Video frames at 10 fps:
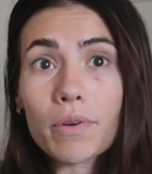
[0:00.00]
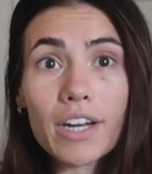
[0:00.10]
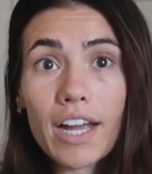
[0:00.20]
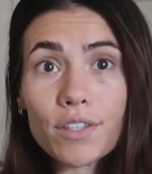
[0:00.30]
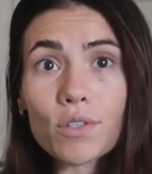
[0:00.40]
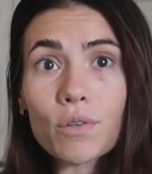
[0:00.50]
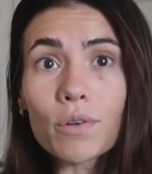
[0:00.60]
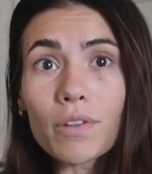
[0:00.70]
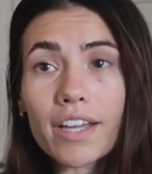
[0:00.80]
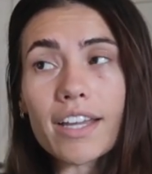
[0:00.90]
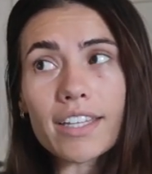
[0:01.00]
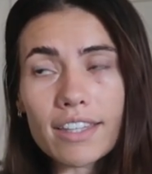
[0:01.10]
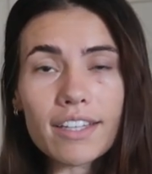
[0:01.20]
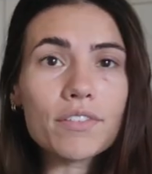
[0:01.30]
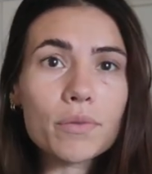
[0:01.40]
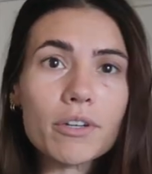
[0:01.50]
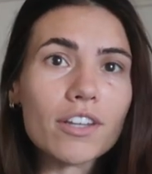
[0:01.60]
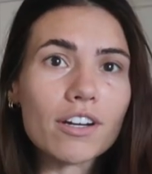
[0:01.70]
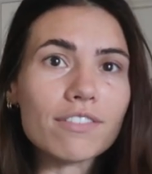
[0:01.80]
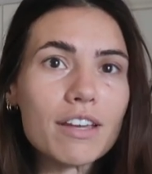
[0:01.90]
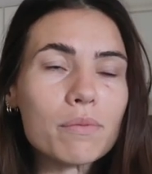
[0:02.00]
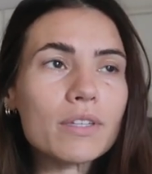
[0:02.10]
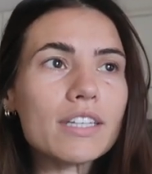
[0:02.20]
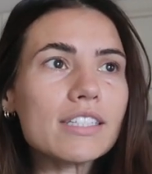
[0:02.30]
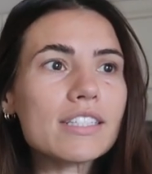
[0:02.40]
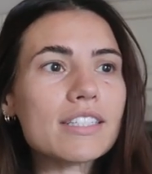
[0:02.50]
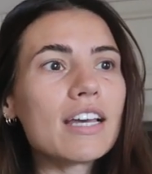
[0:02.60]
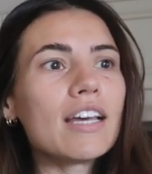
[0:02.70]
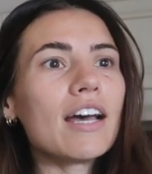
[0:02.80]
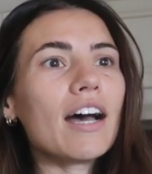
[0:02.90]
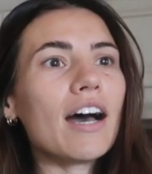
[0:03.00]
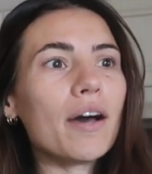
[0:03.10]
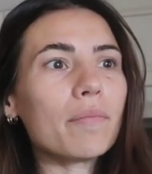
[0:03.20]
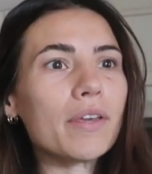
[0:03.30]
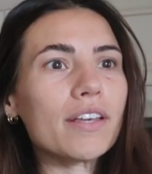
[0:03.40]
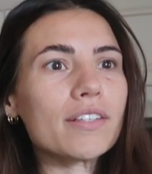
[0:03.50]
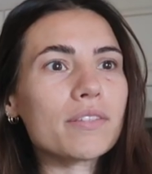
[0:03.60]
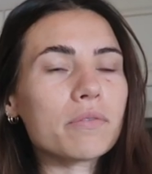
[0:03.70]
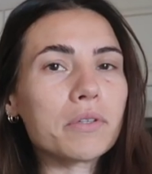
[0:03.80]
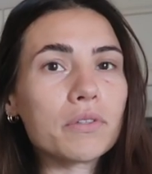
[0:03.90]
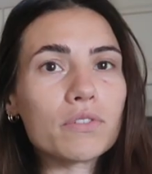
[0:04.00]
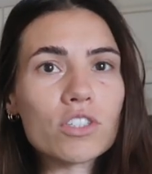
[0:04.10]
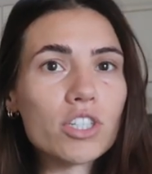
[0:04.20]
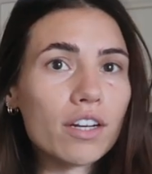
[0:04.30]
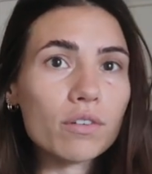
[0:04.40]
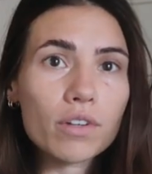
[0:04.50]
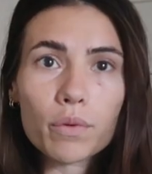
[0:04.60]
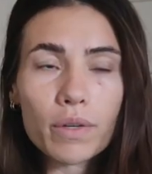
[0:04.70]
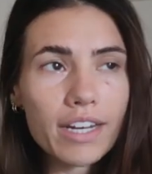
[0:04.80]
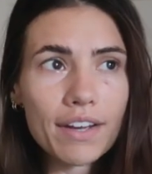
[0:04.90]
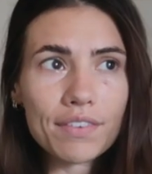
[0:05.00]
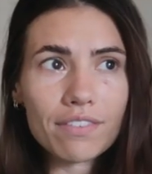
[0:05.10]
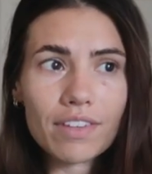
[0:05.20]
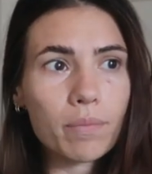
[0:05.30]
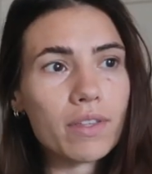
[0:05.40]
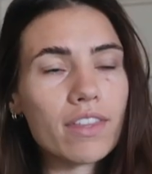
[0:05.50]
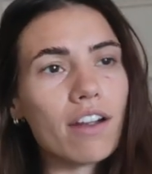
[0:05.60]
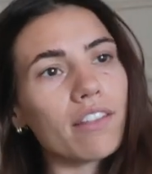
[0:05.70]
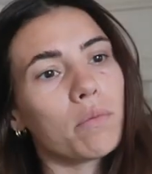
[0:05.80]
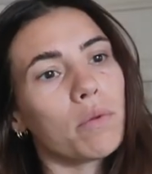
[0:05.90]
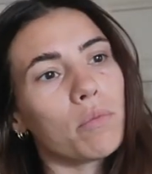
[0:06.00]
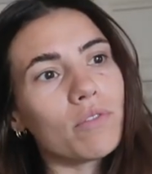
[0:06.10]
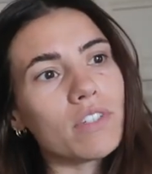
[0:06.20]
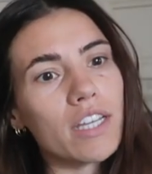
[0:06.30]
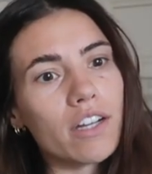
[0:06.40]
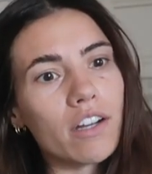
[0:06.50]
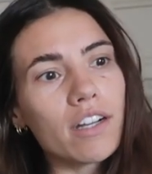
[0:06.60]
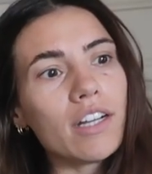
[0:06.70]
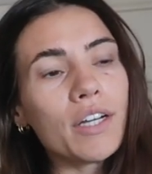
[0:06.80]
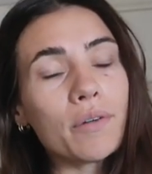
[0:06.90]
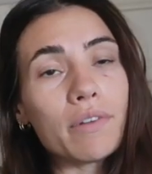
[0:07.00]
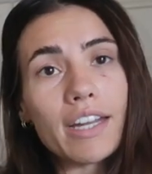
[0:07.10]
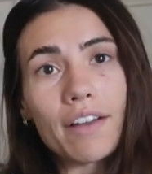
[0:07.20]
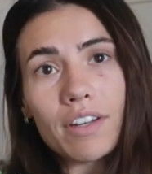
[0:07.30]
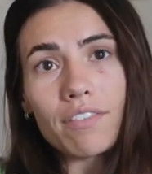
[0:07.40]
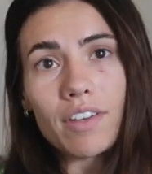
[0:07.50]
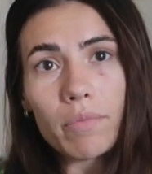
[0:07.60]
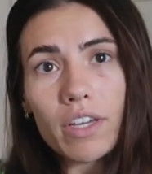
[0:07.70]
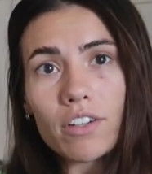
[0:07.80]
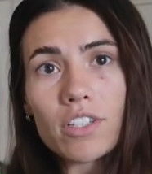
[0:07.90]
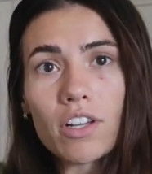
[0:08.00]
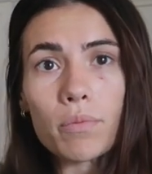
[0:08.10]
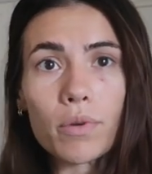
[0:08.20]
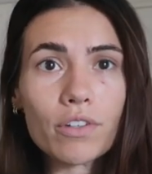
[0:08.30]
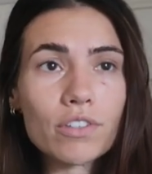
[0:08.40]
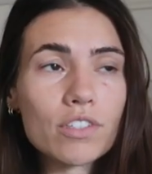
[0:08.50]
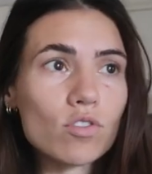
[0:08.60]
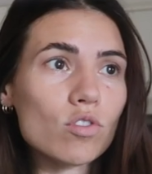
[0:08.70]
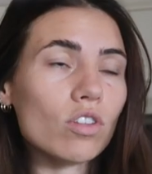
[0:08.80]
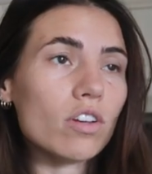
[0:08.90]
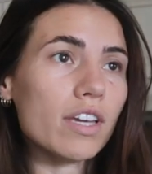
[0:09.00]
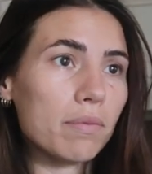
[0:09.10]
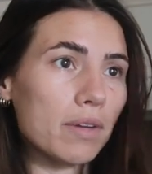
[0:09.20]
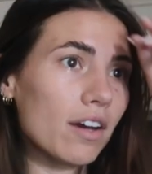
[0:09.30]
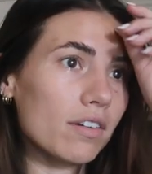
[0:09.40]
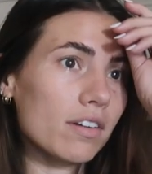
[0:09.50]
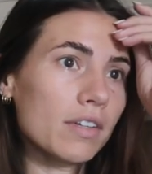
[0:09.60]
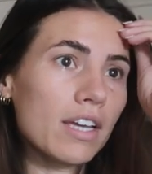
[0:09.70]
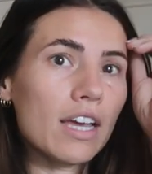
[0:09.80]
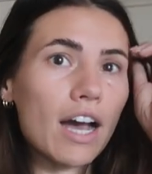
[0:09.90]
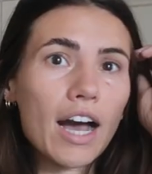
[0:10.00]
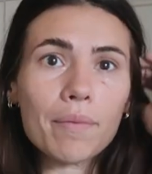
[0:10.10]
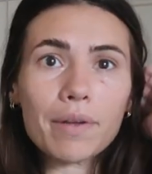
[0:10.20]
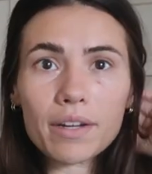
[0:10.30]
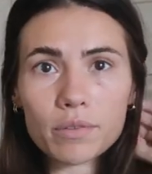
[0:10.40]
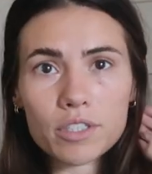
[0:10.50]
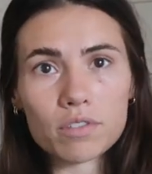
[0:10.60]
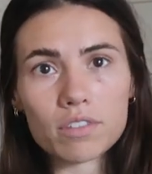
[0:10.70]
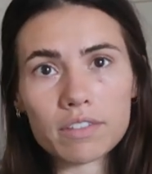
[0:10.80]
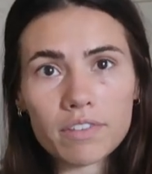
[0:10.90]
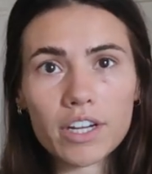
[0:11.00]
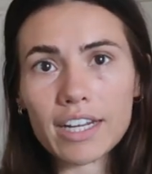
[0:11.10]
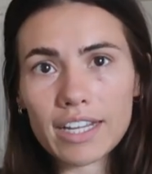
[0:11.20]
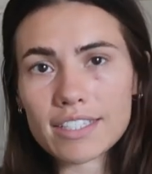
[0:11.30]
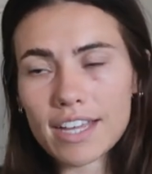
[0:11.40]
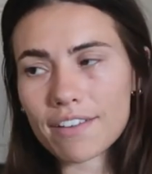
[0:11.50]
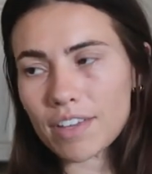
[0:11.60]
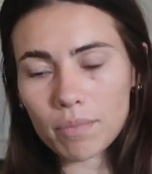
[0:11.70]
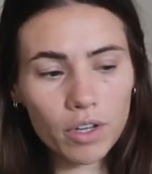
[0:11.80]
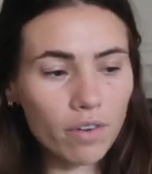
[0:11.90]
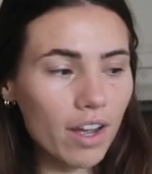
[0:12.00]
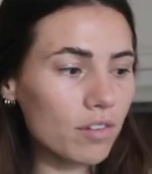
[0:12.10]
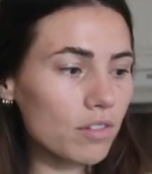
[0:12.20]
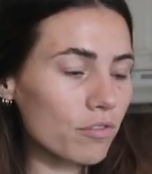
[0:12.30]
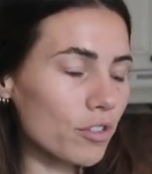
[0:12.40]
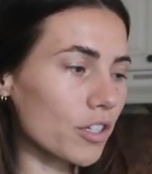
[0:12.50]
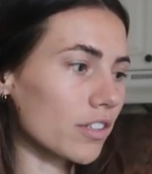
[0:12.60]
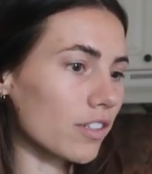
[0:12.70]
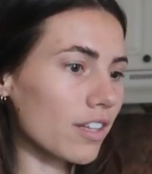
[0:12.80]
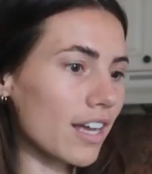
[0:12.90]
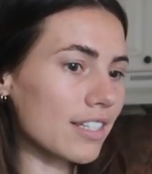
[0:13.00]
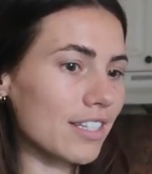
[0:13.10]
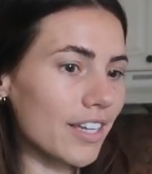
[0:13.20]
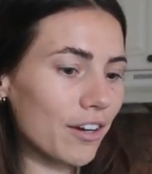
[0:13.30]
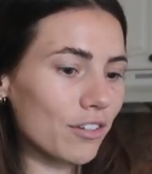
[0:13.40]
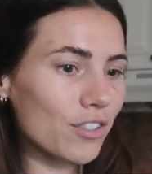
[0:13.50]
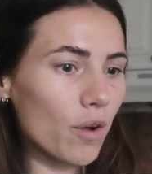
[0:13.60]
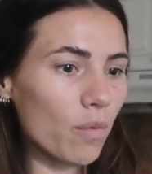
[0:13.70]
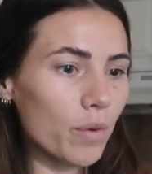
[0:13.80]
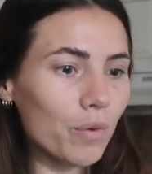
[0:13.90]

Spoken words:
high school, like, and lived with our families. Because when we lived in Chattanooga, we didn't have any family there, and then we moved here. We didn't have any family here until our brother and sister-in-law came down. And it was very nice to have family around for the last year. So we